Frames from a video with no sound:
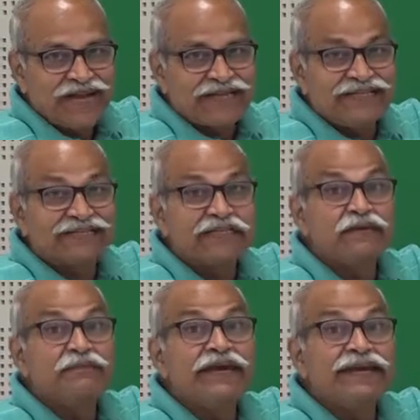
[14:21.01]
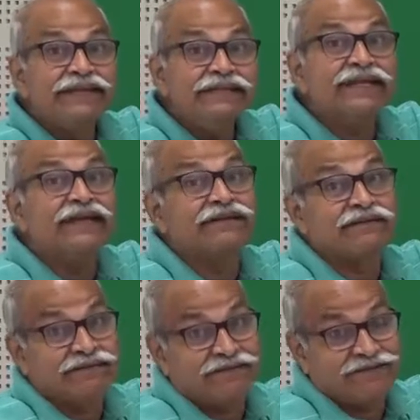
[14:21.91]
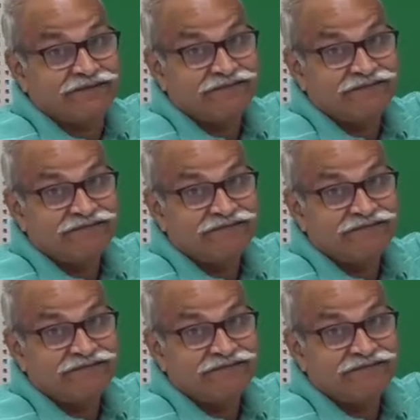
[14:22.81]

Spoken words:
and it remains at rest,